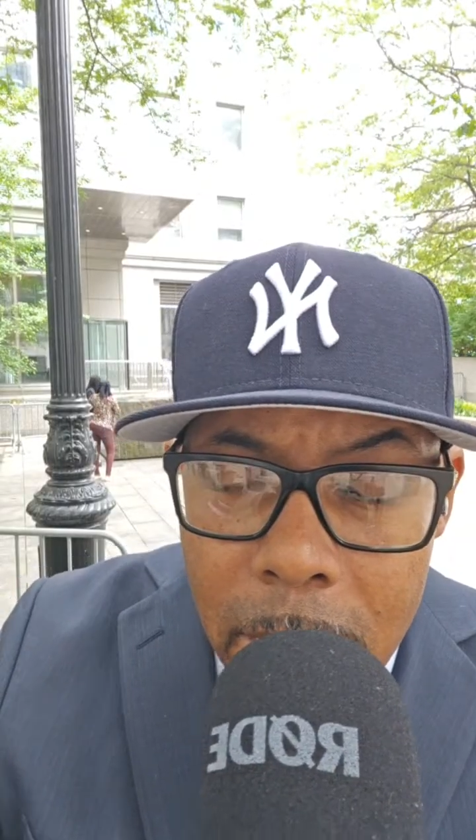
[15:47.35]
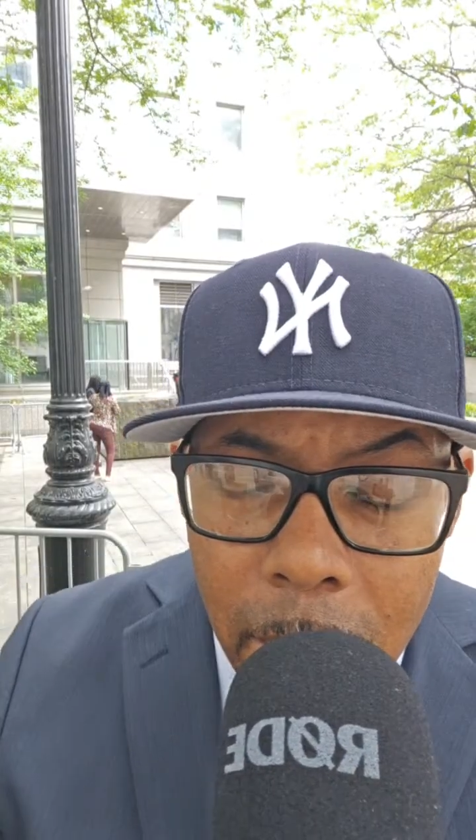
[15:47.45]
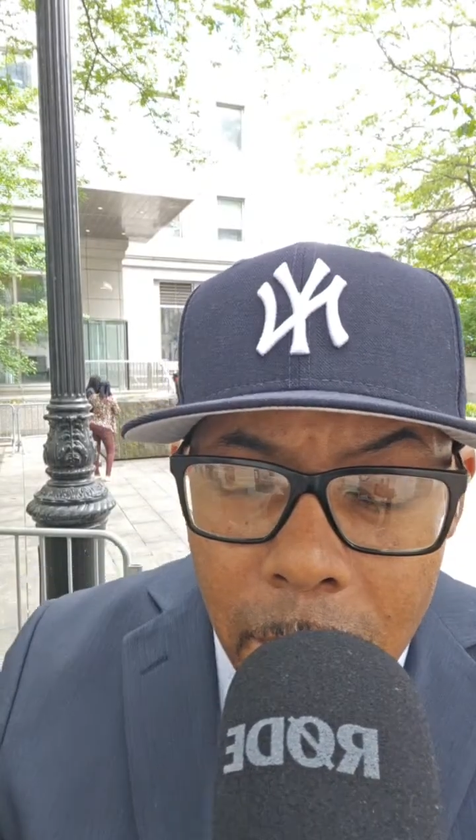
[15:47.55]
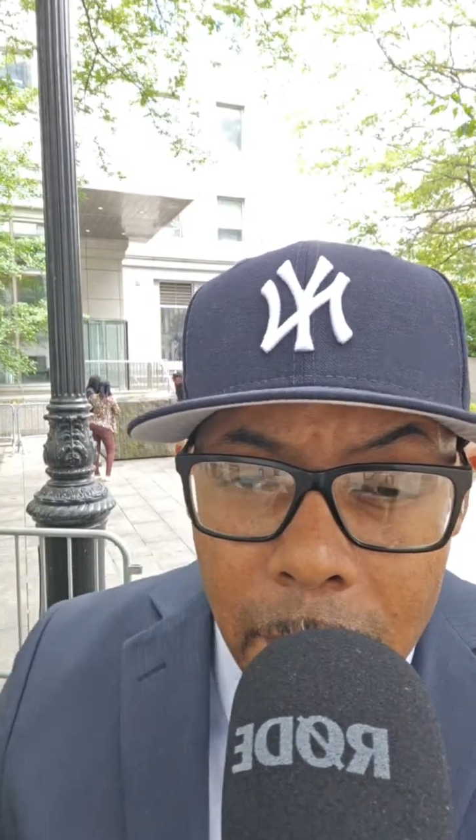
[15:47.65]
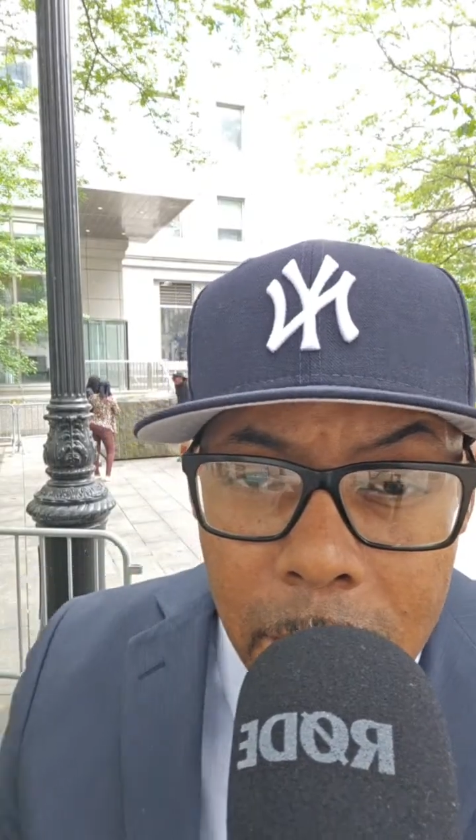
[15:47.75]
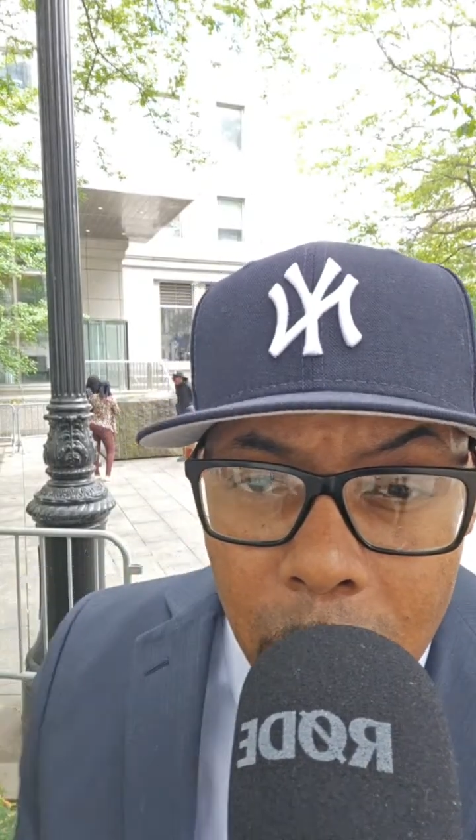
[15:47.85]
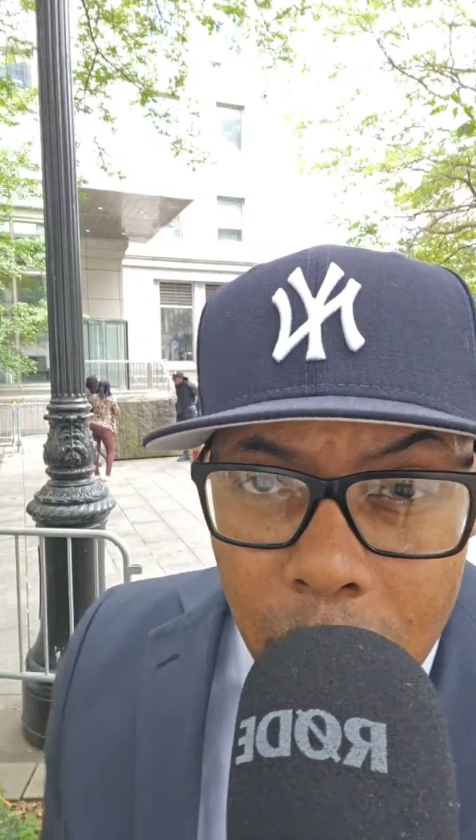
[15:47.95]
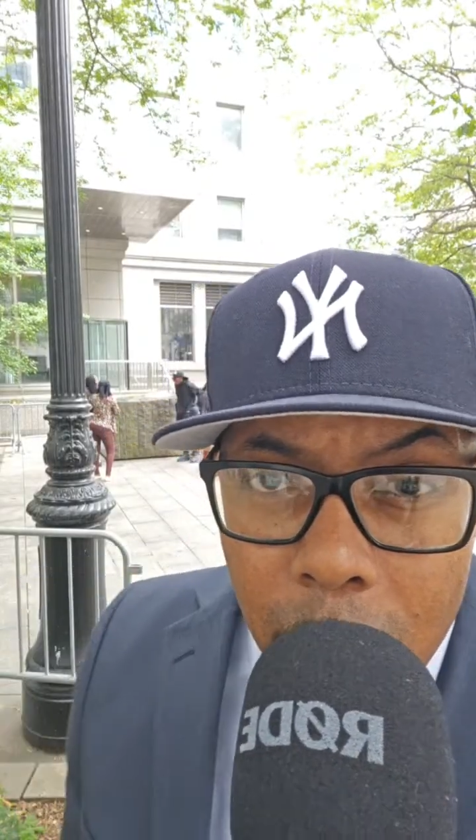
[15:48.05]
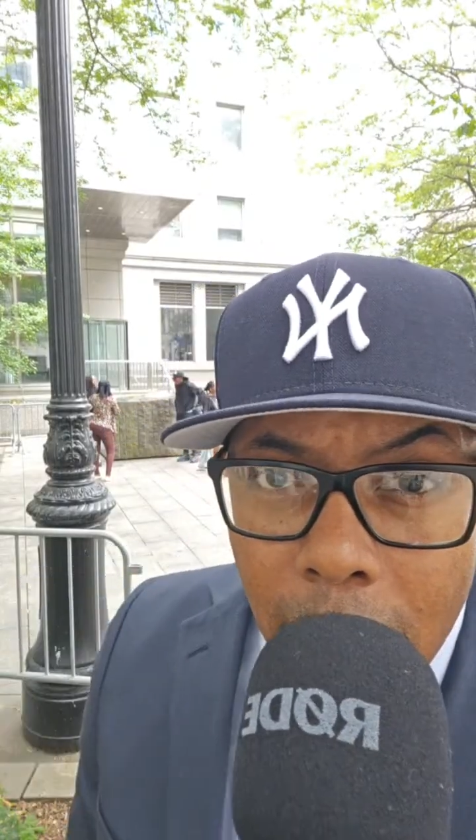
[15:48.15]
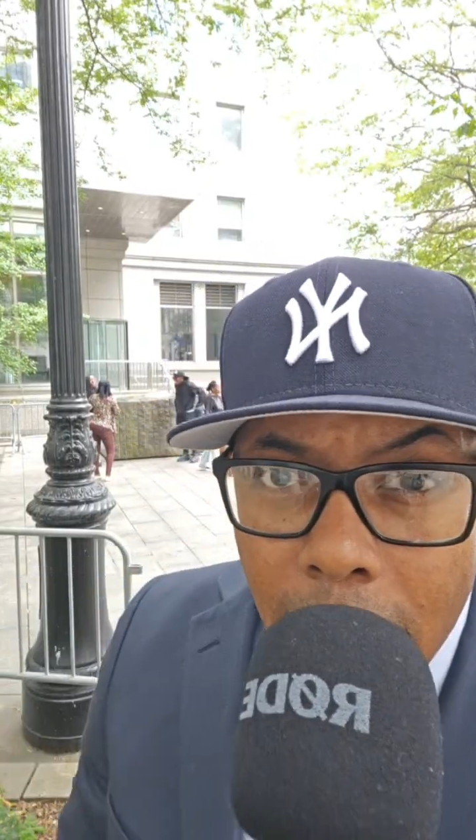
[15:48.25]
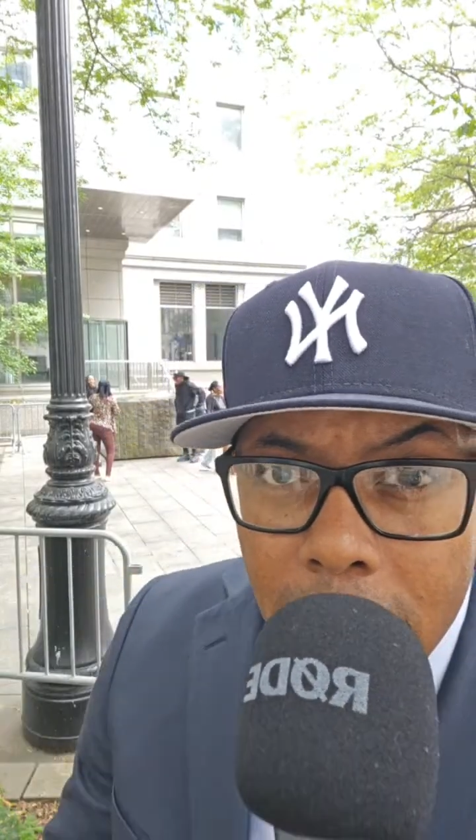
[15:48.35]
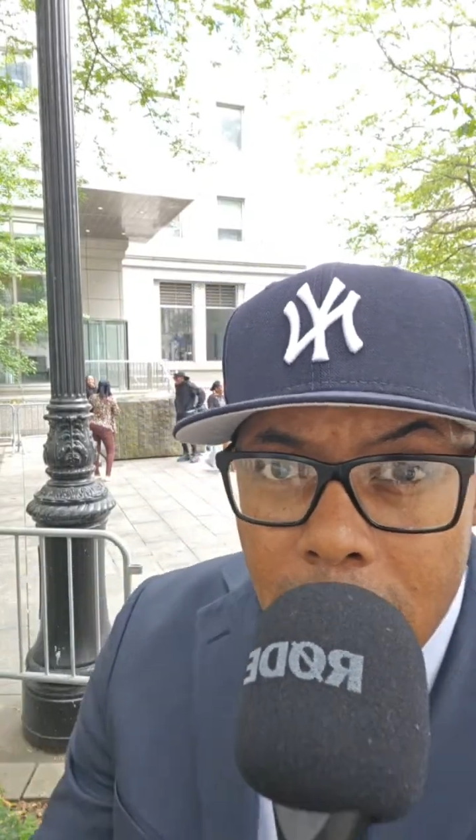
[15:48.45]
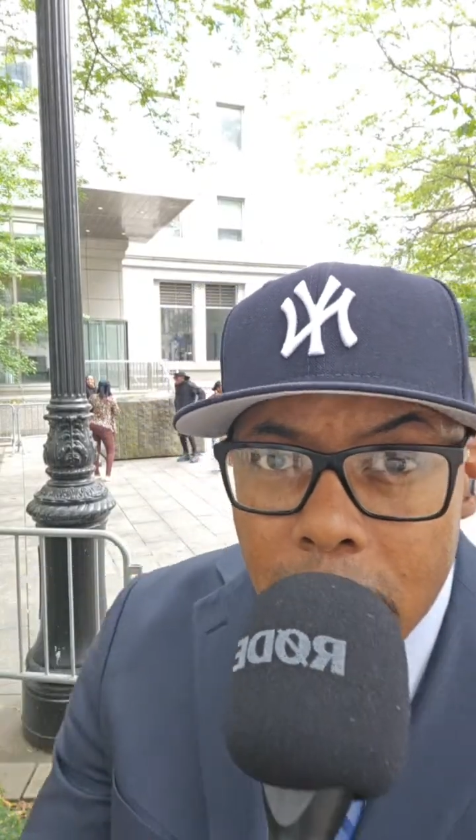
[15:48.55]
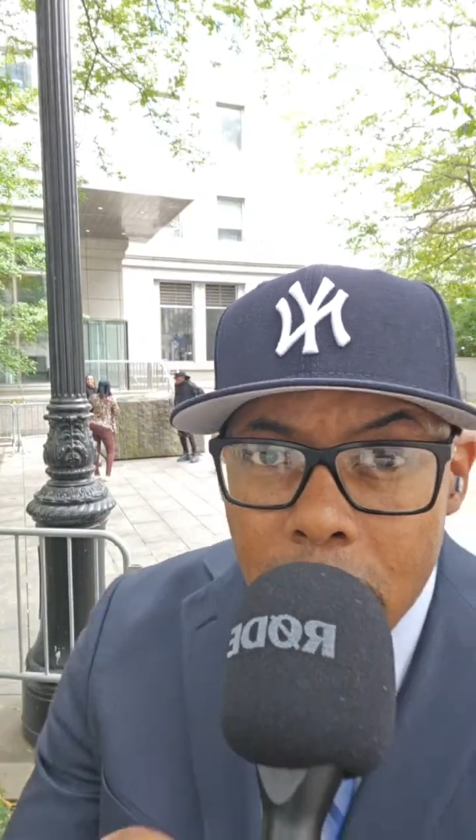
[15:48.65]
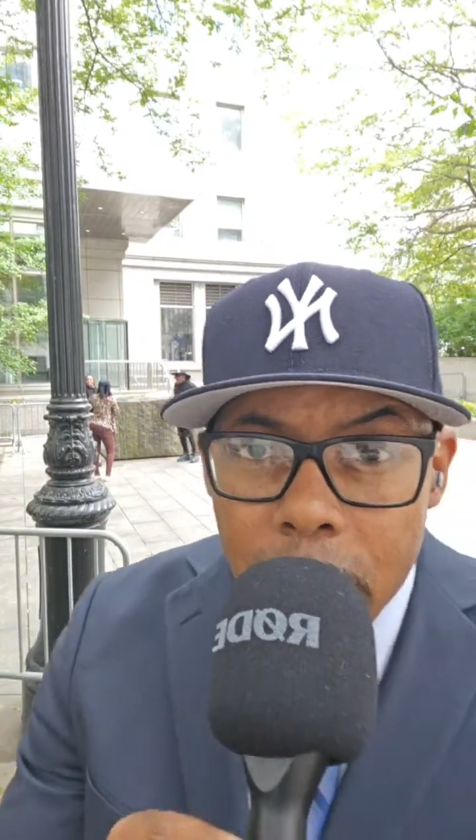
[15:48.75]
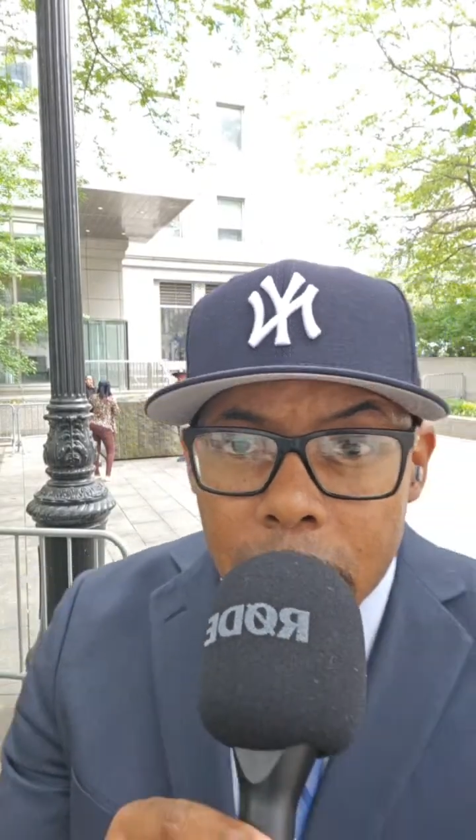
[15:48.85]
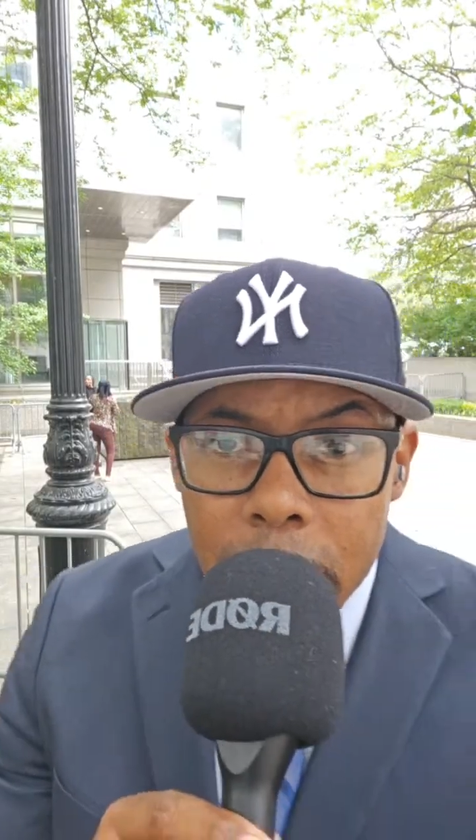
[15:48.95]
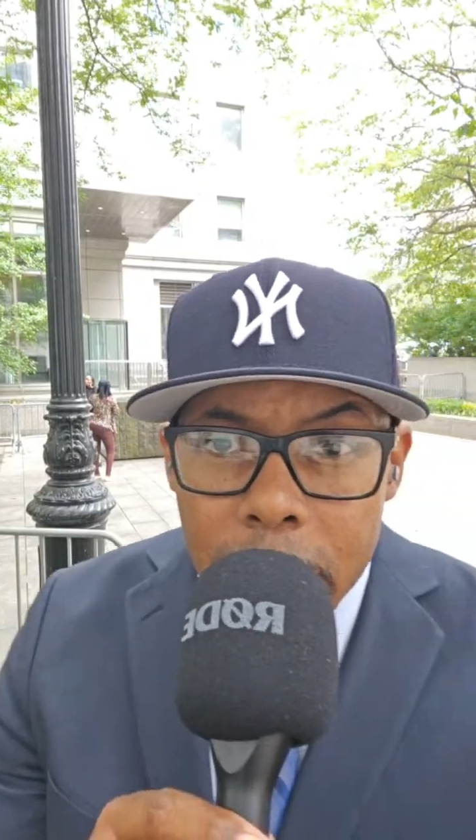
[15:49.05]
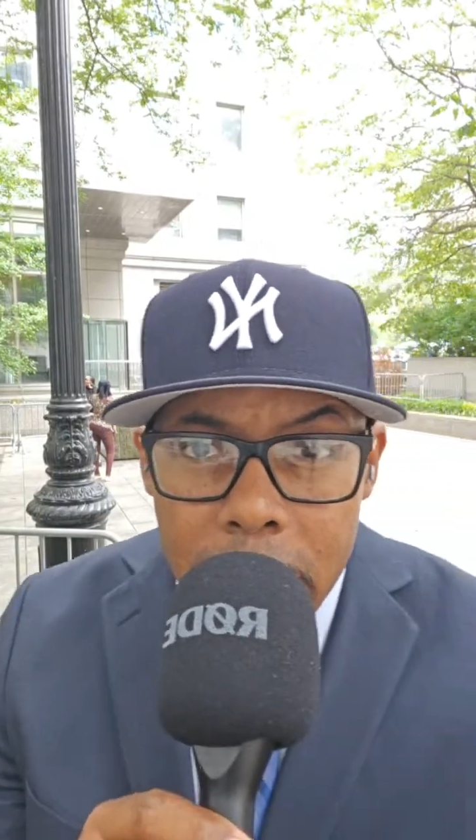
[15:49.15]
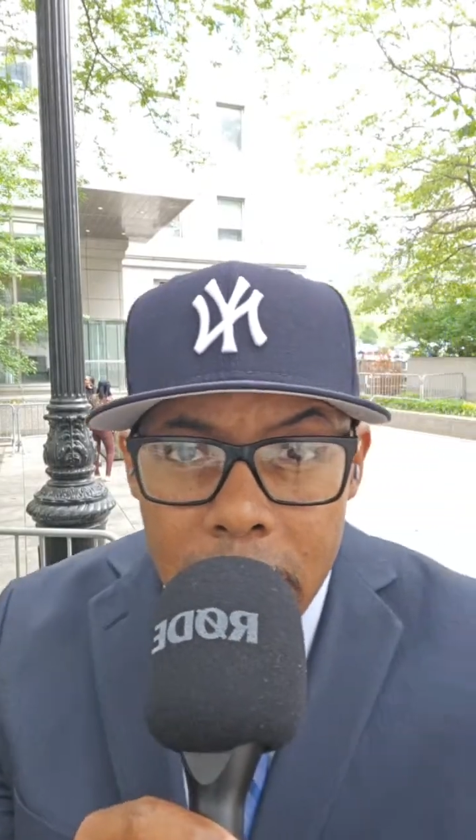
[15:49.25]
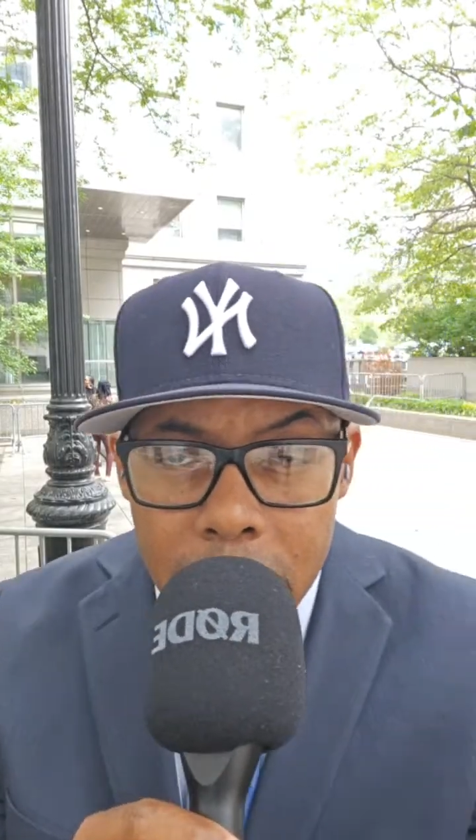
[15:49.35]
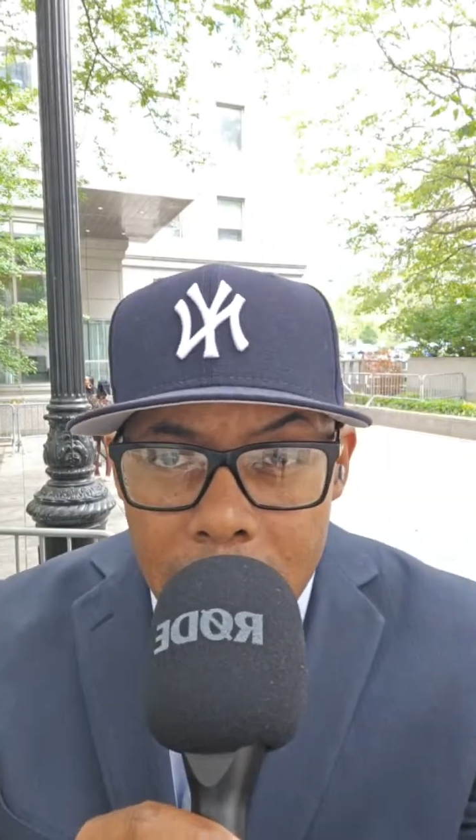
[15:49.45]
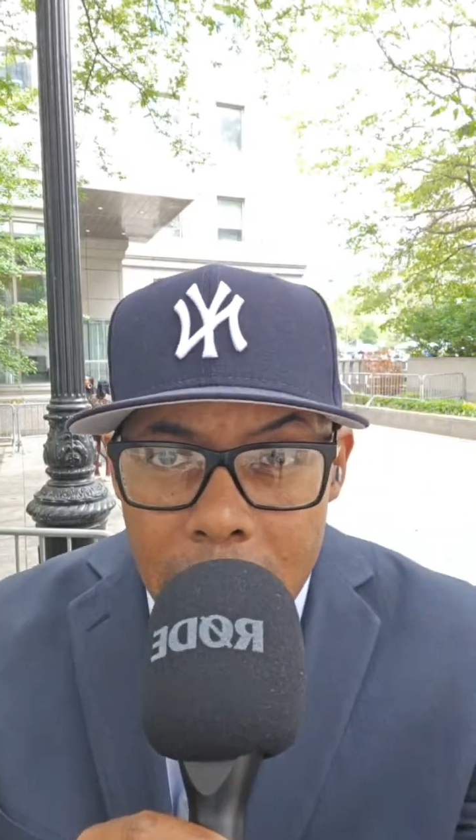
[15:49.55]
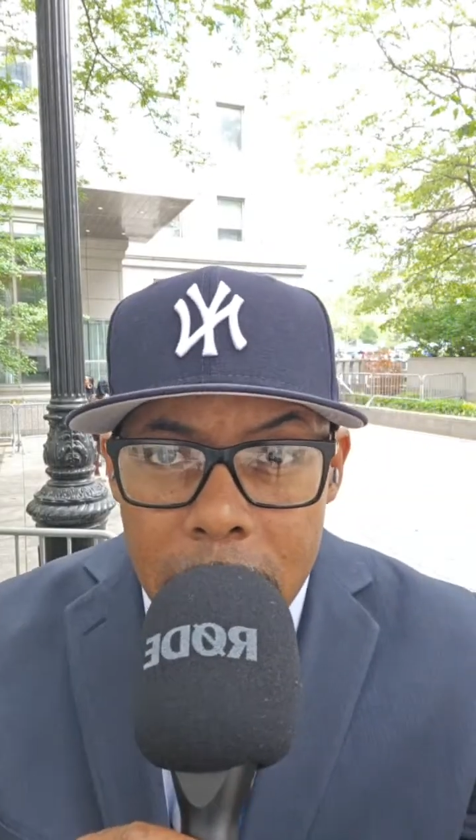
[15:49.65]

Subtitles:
All right, so guys, I'm over 15 minutes.